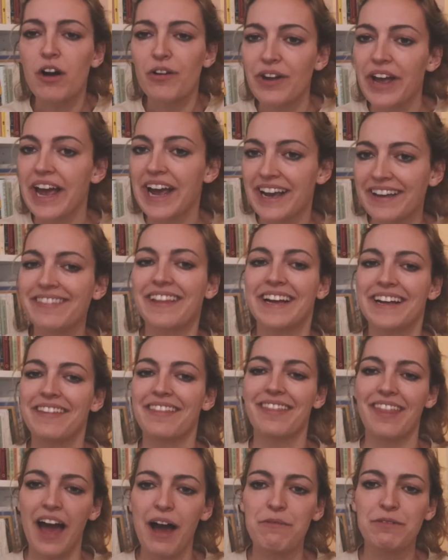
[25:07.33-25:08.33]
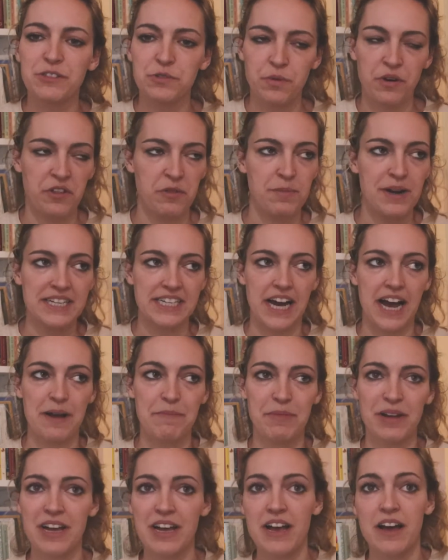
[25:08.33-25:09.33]
okay, like, that was worth my
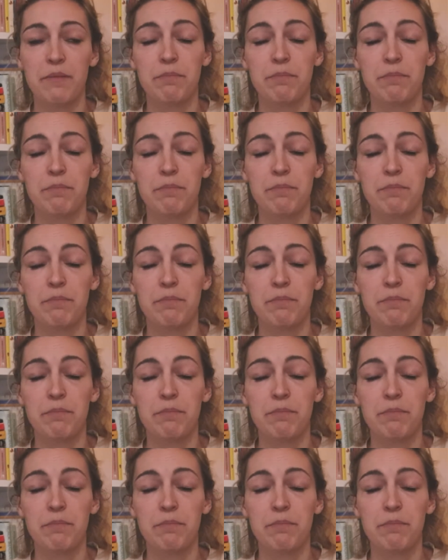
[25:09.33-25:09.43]
time.